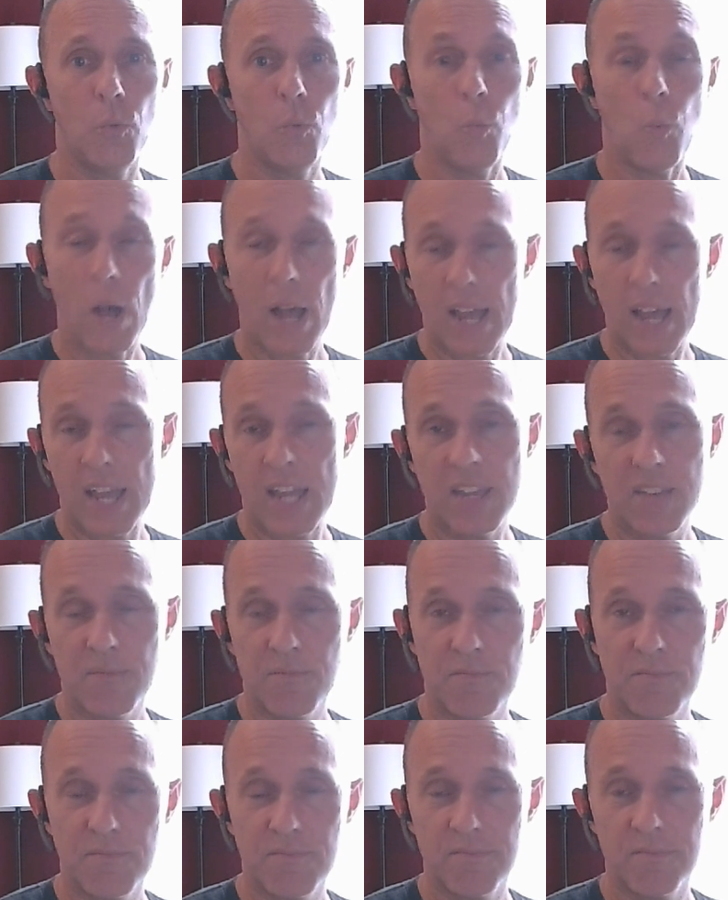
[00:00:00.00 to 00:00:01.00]
why
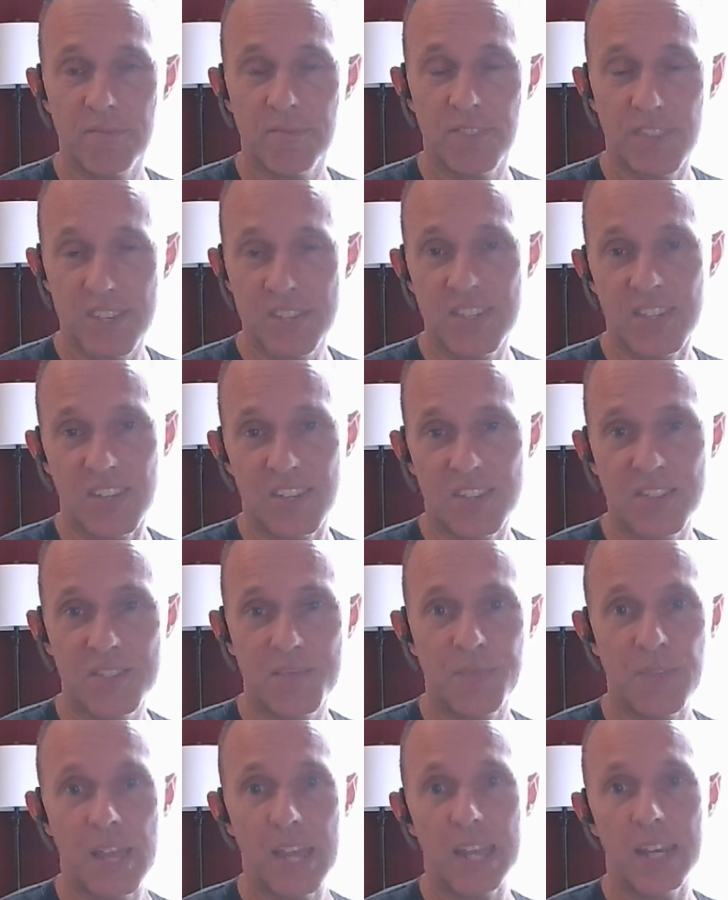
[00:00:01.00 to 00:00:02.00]
this
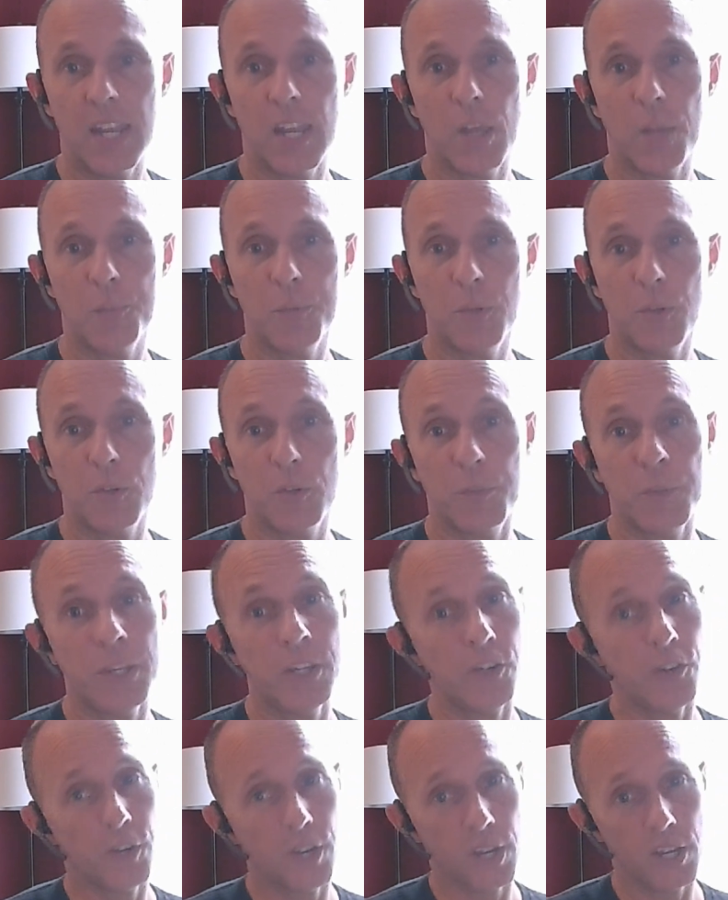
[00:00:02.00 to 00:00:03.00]
is and help you
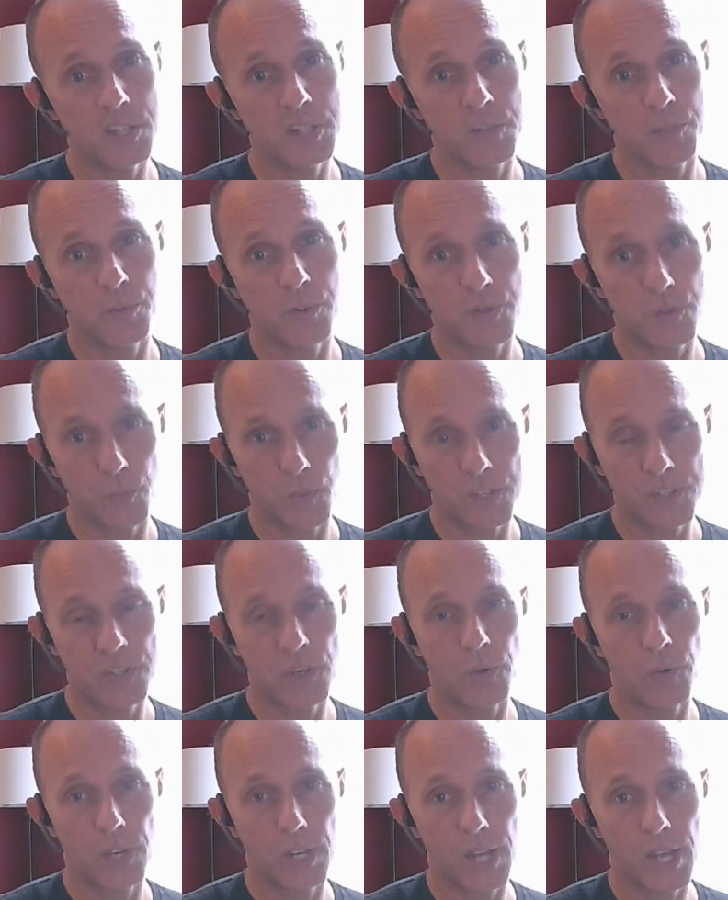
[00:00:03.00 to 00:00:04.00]
explain to your customers what's
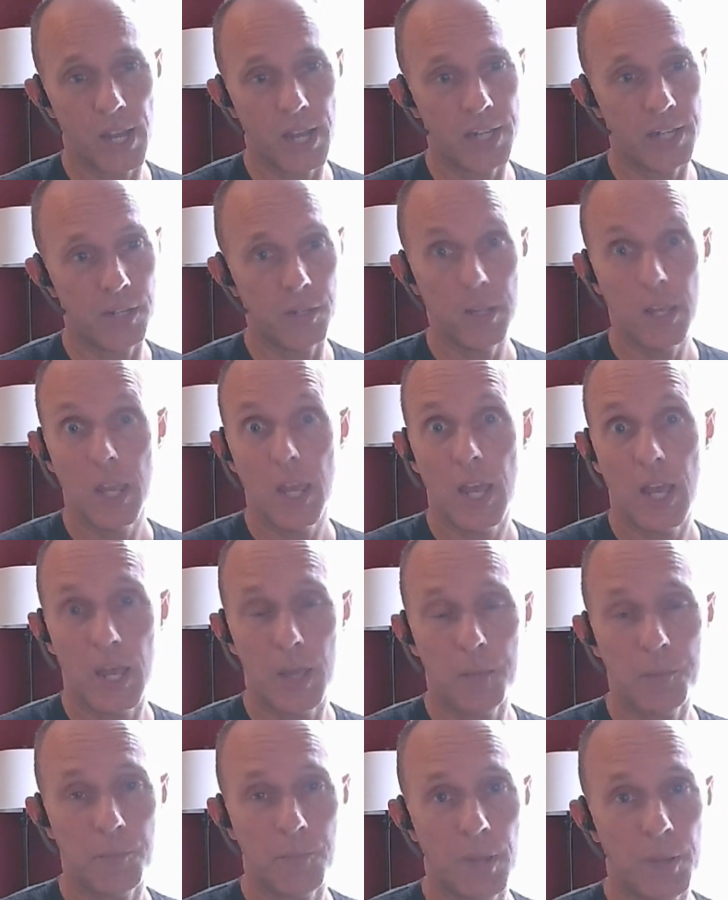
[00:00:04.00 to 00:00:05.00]
going on
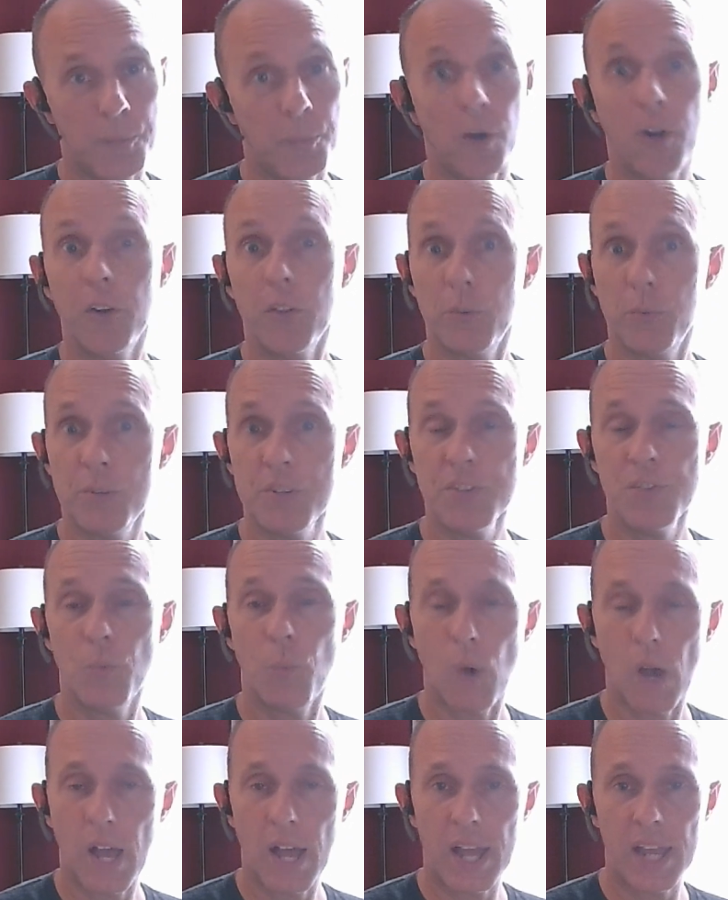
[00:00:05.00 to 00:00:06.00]
and part of the reason
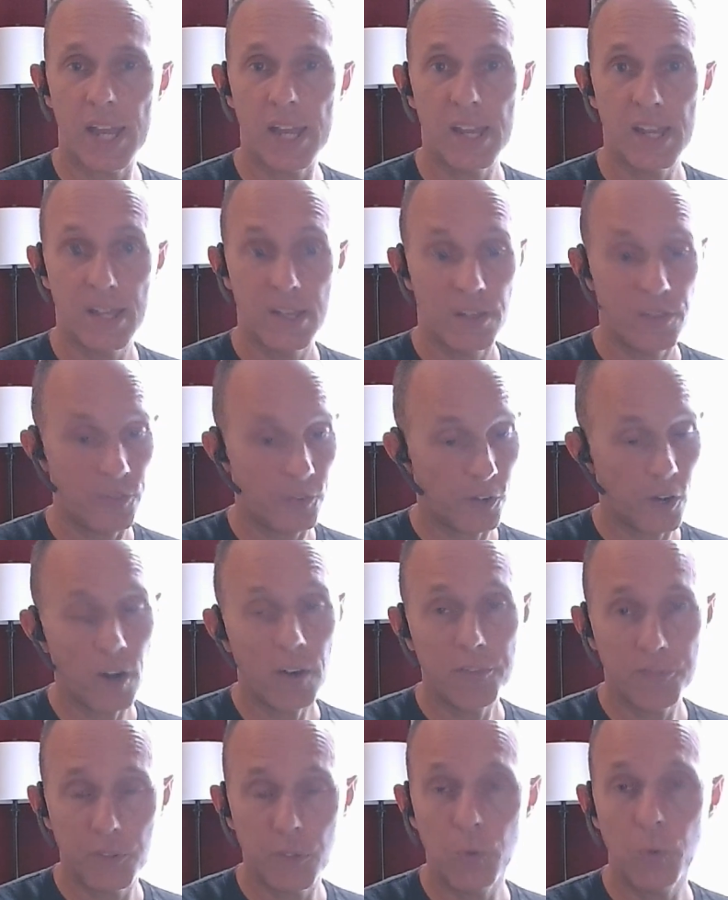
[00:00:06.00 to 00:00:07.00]
why there
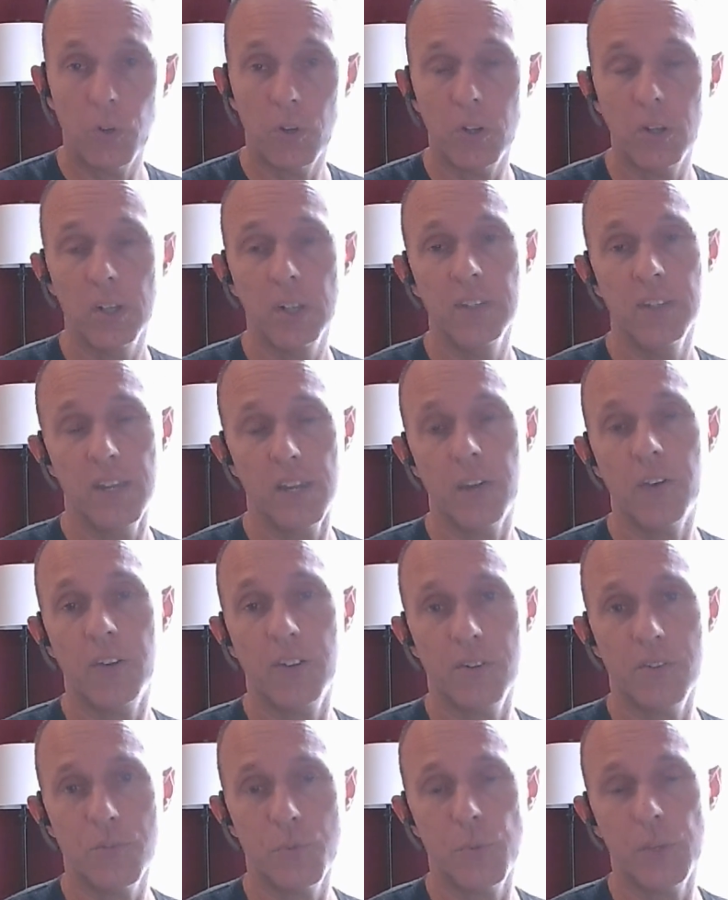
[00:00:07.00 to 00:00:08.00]
are fewer
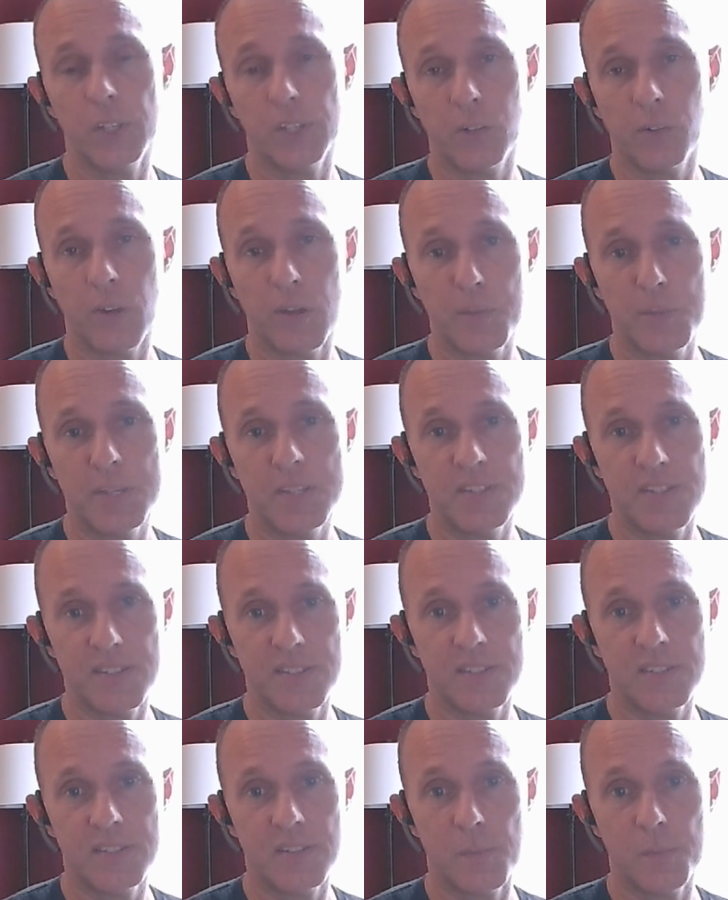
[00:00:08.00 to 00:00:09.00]
carriers willing to write
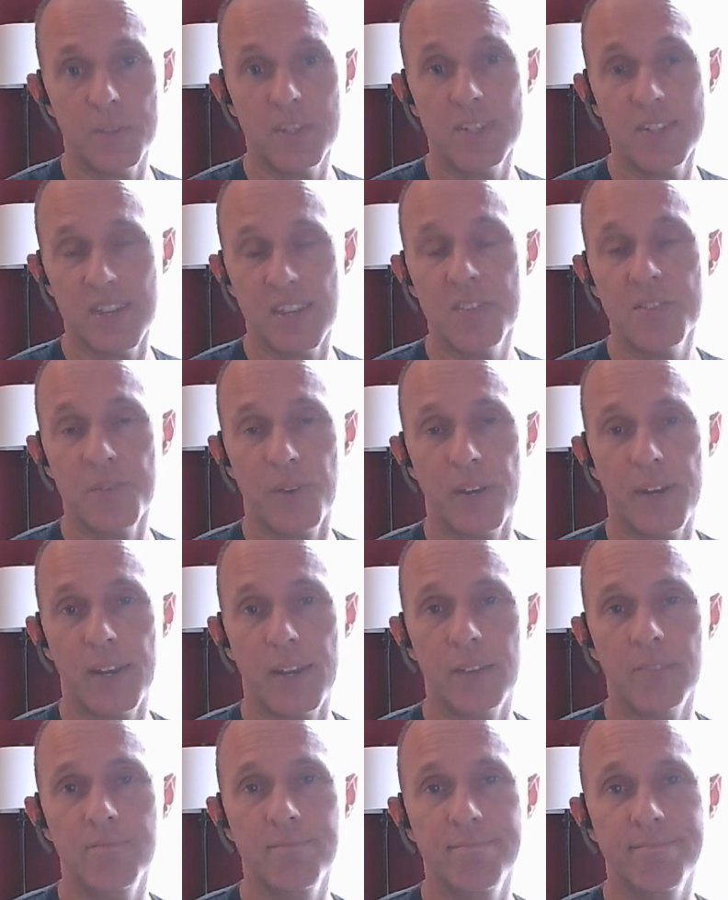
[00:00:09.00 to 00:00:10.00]
business in some of these states right
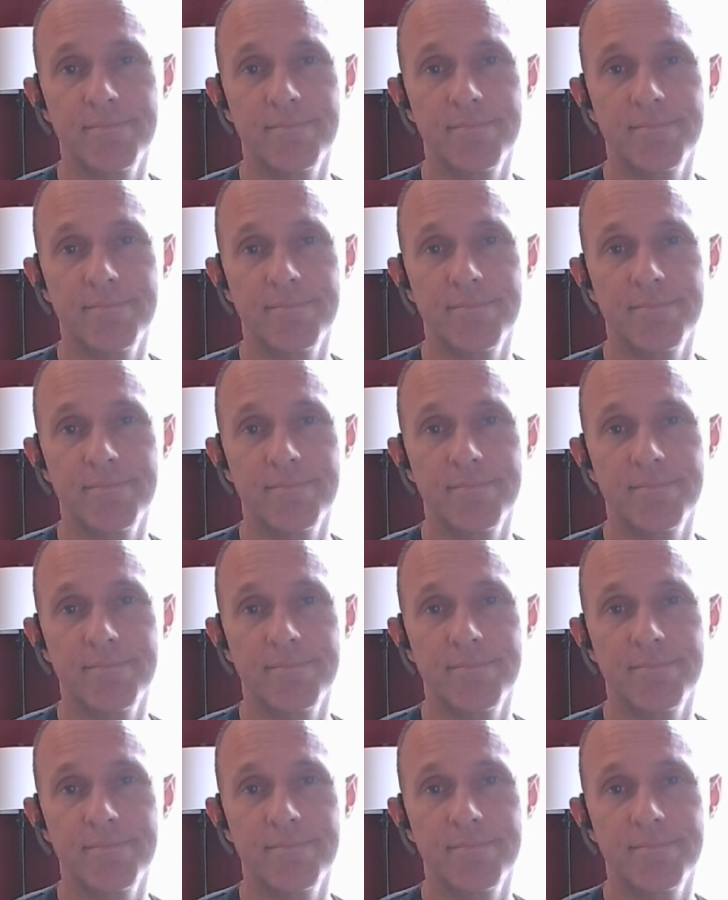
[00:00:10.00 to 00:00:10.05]
now.